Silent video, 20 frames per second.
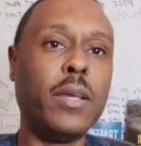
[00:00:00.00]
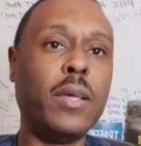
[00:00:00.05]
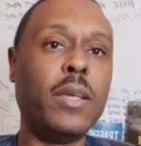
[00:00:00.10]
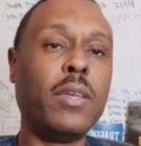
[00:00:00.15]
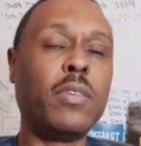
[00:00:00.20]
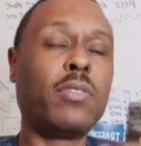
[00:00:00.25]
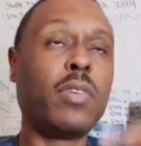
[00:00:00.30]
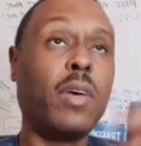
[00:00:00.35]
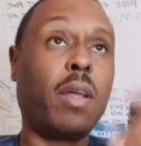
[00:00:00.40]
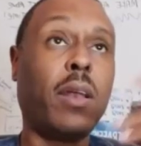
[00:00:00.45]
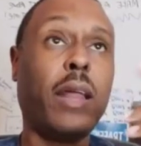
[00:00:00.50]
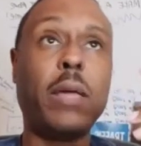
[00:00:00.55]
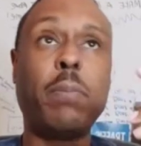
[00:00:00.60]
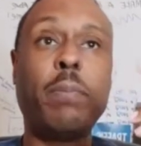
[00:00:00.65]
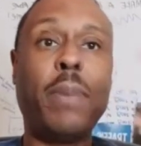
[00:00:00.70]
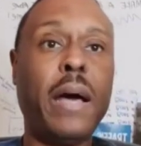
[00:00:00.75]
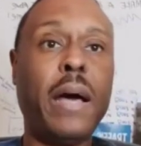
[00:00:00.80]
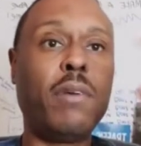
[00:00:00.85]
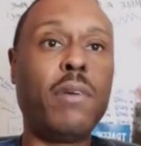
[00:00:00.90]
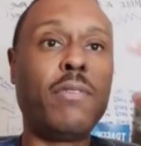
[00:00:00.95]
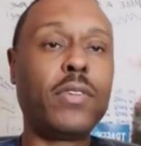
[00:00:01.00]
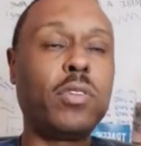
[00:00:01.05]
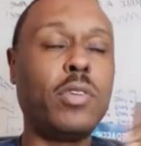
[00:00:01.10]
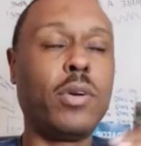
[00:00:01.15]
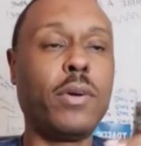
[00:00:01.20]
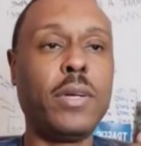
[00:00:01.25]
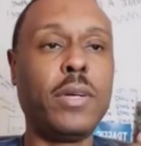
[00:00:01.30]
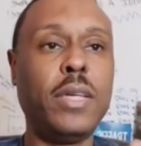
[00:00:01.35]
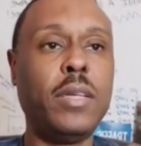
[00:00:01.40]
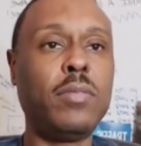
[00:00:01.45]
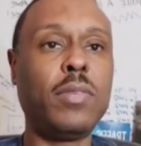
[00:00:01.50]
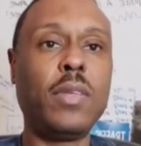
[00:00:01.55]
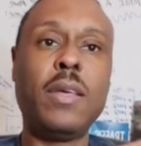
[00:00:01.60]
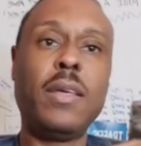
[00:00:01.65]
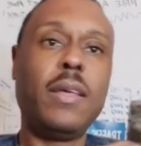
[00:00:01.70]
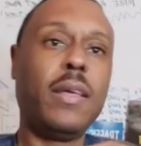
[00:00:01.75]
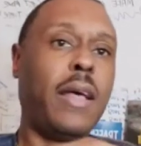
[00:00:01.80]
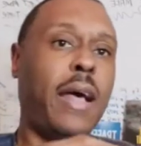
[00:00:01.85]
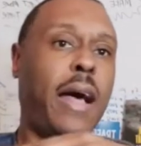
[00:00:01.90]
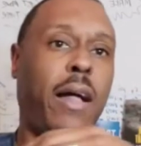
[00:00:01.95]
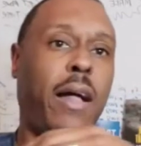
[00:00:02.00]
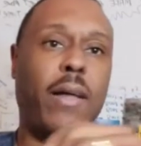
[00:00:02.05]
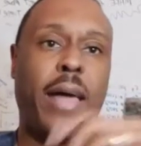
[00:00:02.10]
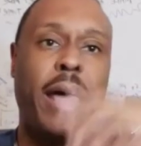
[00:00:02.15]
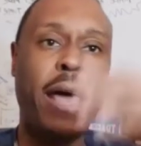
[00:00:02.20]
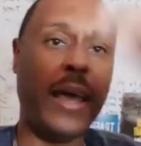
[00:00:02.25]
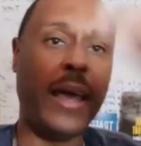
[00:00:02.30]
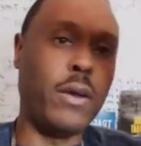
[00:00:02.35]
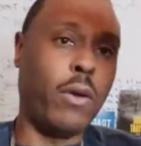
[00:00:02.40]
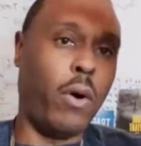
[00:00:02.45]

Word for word: So like power of attorneys, I'll add